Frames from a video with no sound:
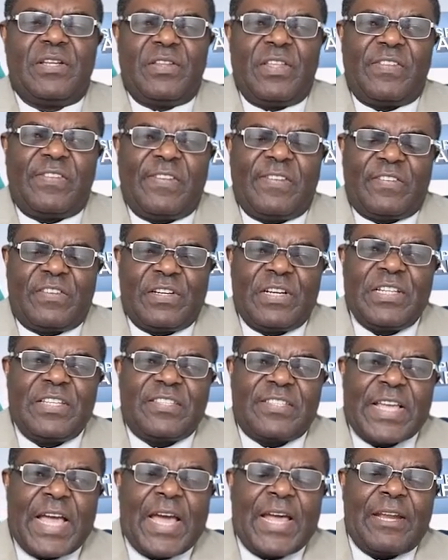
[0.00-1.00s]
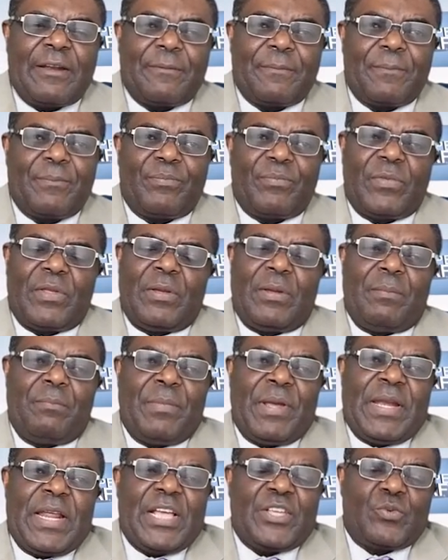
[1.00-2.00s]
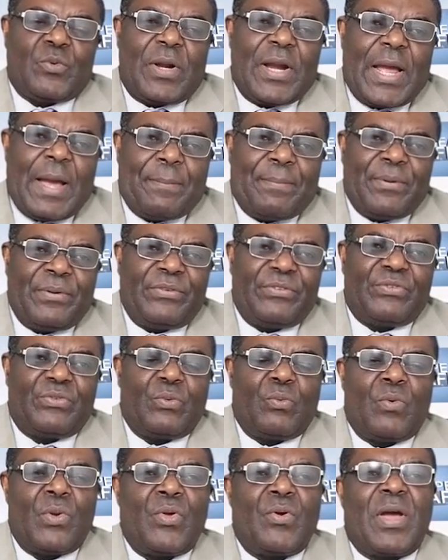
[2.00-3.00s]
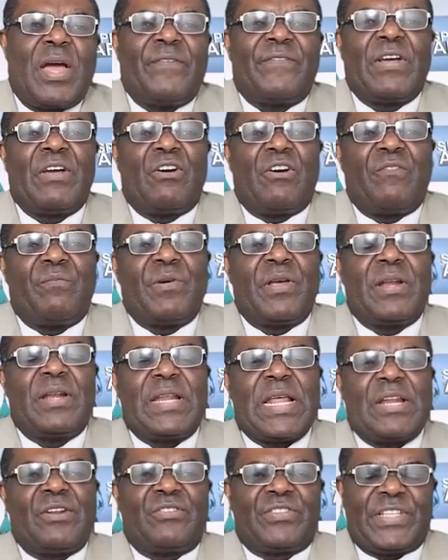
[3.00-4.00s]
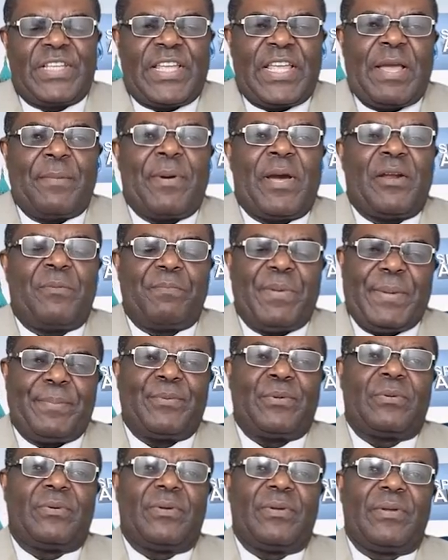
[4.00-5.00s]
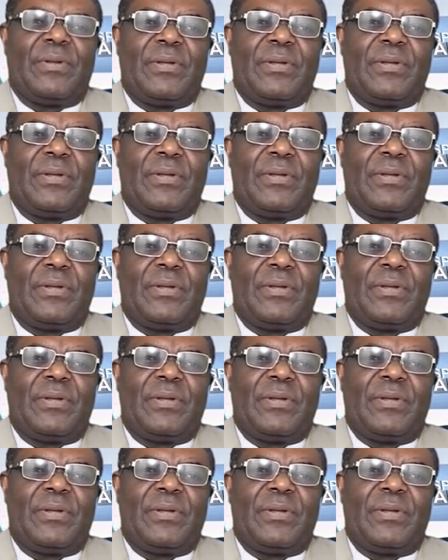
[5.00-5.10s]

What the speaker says: This is really sad, but that's what happens when you have a government that doesn't care about people.